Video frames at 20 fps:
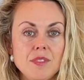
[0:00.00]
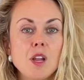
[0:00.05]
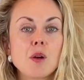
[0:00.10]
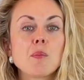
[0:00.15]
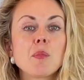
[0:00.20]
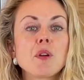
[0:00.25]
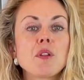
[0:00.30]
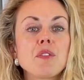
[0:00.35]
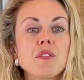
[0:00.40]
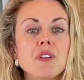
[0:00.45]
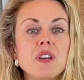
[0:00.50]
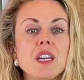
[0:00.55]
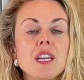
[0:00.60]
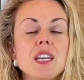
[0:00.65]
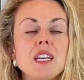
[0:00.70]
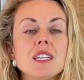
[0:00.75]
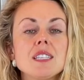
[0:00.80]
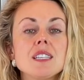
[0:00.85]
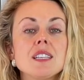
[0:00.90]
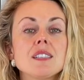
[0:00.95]
Number three
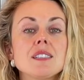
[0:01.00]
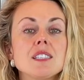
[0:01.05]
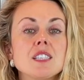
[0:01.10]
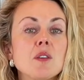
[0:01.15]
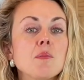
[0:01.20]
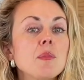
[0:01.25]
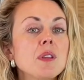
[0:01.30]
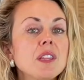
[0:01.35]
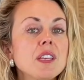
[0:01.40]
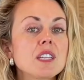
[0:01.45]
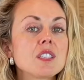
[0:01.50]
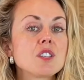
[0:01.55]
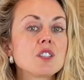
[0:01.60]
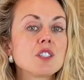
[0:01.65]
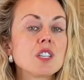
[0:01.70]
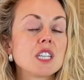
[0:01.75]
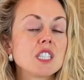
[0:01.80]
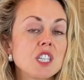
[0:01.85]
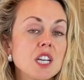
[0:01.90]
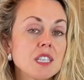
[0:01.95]
is it stimulates your
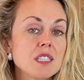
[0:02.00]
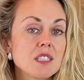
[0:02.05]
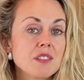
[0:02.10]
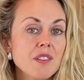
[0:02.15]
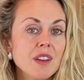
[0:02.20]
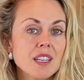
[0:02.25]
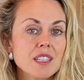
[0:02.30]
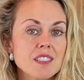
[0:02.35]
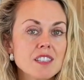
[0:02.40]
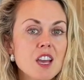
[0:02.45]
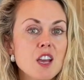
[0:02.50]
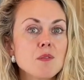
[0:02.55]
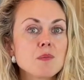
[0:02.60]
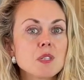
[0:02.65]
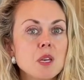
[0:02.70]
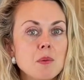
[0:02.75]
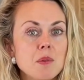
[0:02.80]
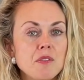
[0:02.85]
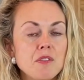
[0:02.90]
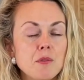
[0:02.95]
digestive
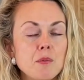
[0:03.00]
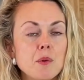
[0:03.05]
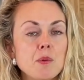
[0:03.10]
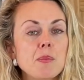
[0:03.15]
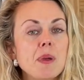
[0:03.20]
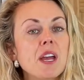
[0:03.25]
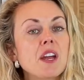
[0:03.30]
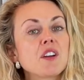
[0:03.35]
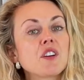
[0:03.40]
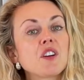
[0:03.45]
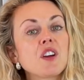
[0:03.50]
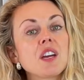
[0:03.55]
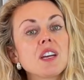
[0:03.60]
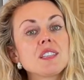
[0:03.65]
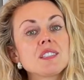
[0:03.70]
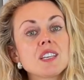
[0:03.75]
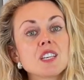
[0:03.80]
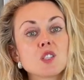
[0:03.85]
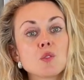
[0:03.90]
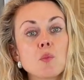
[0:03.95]
enzymes coming from your
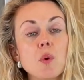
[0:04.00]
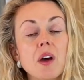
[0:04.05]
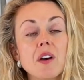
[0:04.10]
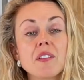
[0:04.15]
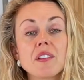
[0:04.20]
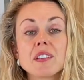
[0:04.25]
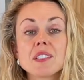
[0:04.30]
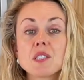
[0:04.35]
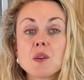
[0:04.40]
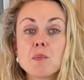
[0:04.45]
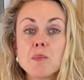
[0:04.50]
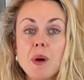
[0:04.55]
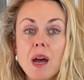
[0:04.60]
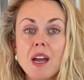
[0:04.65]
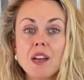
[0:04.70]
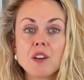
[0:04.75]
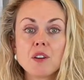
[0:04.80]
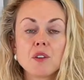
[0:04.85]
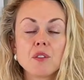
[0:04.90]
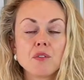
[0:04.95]
pancreas as well as
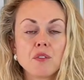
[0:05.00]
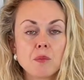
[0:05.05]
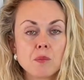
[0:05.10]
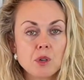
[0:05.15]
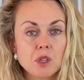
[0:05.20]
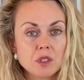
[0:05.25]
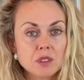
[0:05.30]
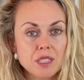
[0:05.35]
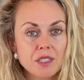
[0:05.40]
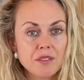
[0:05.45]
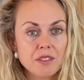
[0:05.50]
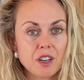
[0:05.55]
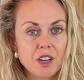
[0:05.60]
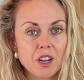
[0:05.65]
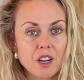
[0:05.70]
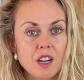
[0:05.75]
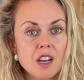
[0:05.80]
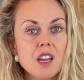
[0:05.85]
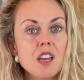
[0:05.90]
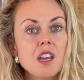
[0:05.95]
bile from your
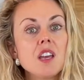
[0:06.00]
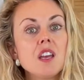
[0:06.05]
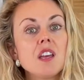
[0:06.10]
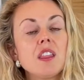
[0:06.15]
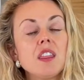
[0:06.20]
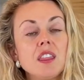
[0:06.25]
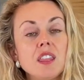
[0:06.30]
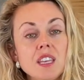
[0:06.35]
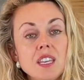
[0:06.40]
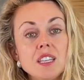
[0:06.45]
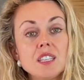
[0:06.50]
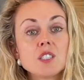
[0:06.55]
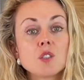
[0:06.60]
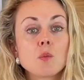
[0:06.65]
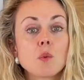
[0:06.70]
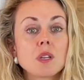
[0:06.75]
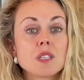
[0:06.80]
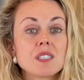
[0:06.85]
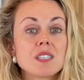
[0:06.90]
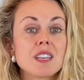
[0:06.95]
liver. These,
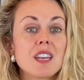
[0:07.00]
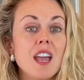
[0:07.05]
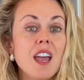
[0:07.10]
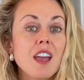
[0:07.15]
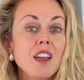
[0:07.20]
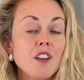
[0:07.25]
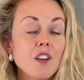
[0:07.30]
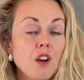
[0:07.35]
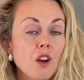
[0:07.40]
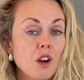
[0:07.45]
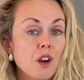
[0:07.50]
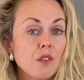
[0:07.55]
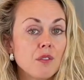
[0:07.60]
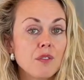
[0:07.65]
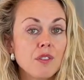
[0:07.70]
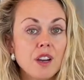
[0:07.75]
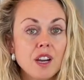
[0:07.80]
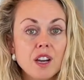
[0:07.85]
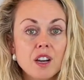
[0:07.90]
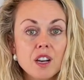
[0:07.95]
once again, are
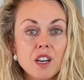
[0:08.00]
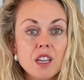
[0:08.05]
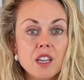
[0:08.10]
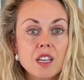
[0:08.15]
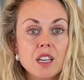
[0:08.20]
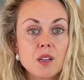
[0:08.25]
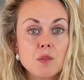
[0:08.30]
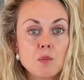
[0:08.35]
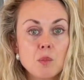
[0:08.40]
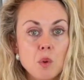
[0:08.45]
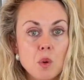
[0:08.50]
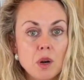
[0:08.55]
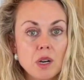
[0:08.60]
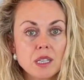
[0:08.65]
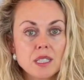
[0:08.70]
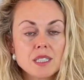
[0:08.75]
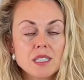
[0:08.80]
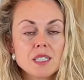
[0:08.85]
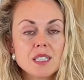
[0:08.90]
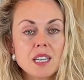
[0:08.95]
very
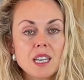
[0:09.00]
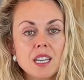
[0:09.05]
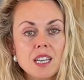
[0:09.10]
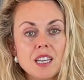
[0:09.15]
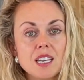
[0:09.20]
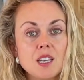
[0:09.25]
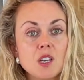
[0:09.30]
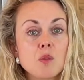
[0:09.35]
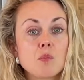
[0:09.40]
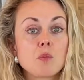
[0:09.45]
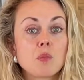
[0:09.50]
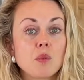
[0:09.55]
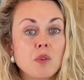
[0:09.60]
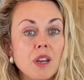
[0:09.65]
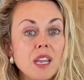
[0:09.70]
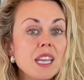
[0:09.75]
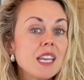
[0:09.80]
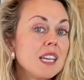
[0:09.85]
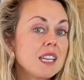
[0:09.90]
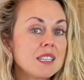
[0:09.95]
important in
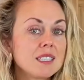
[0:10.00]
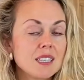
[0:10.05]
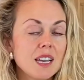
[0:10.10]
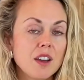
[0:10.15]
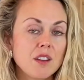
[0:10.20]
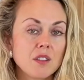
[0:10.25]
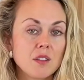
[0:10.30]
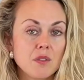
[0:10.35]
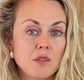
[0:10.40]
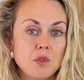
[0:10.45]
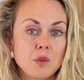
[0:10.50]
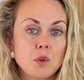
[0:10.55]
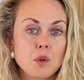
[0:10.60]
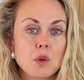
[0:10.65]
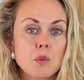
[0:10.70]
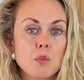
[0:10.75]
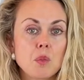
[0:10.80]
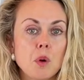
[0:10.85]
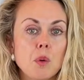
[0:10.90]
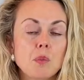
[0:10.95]
breaking down the food
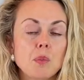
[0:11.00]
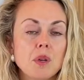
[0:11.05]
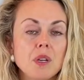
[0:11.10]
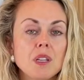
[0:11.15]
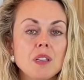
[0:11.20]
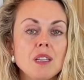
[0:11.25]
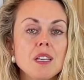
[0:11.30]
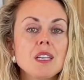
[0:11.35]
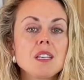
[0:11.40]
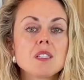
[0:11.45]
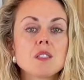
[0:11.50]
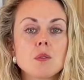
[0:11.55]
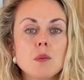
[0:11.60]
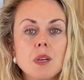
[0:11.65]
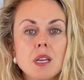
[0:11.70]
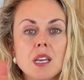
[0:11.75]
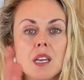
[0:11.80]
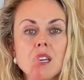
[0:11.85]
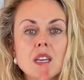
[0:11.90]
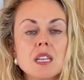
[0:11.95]
appropriately so
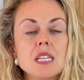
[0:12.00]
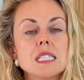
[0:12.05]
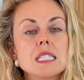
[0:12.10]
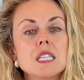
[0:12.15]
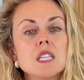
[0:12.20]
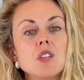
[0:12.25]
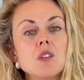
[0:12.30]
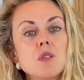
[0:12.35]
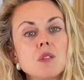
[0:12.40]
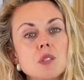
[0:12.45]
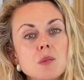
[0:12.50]
it can continue